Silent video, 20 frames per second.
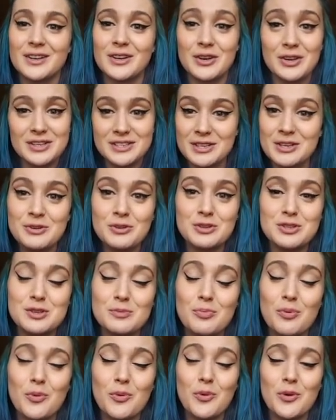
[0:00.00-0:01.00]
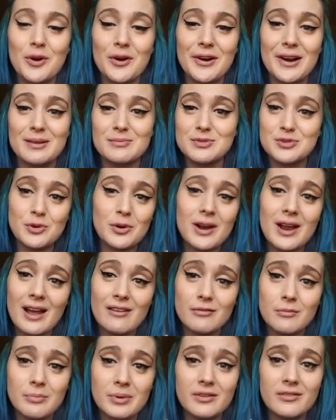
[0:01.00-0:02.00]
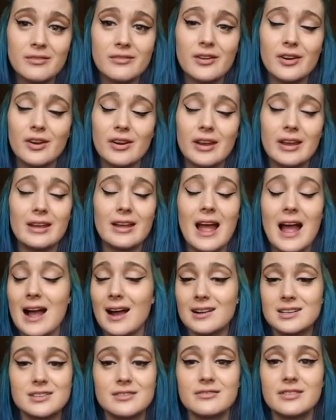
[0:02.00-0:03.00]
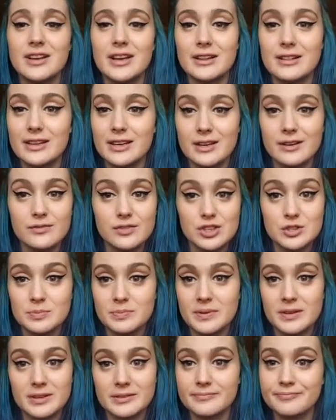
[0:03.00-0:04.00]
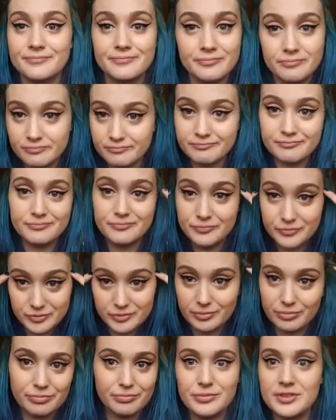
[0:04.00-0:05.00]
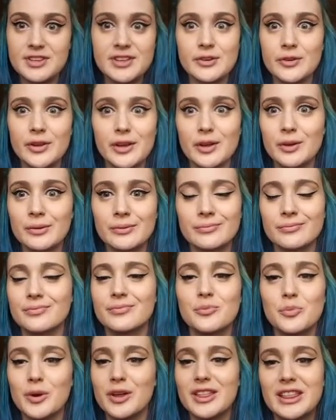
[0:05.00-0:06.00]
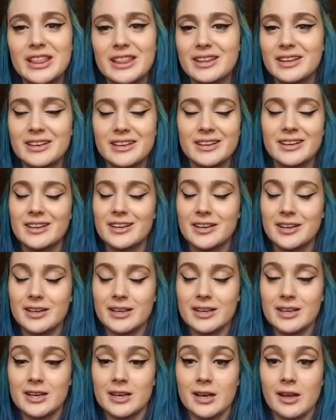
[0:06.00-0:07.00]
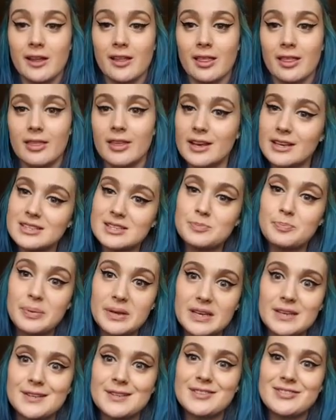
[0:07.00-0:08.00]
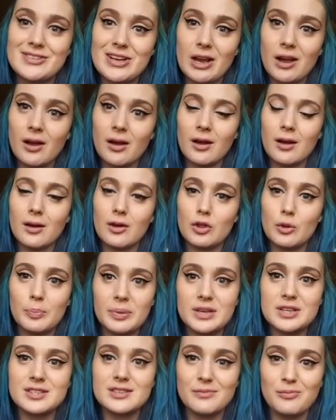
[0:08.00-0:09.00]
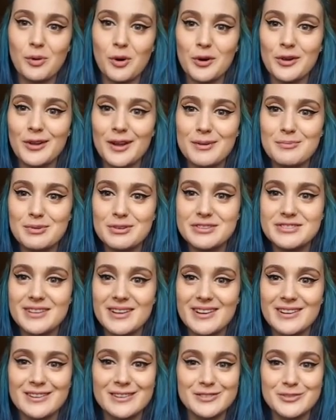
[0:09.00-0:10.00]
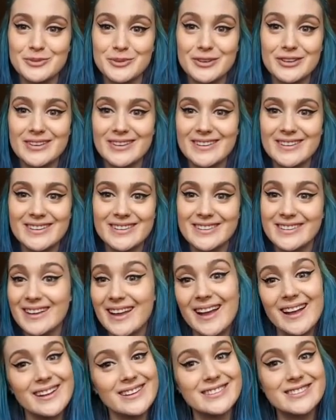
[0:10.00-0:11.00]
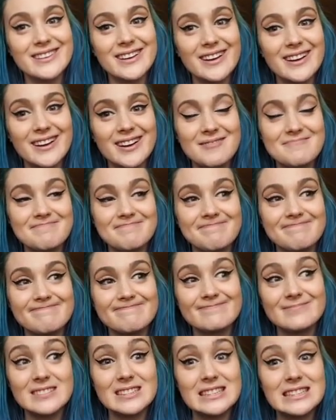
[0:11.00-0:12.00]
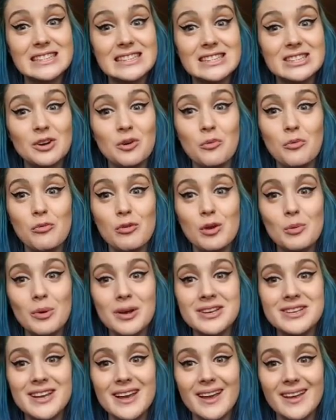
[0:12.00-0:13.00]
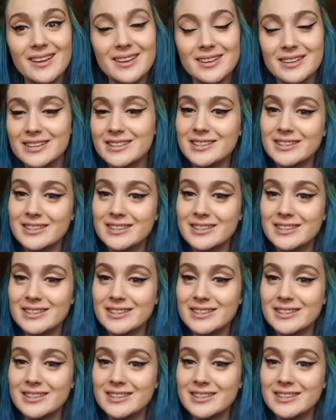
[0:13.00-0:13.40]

your continued support. I'm sorry I haven't been very active lately. I've just been dealing with this beast, the beast of borderline personality disorder. And uh, hopefully one day,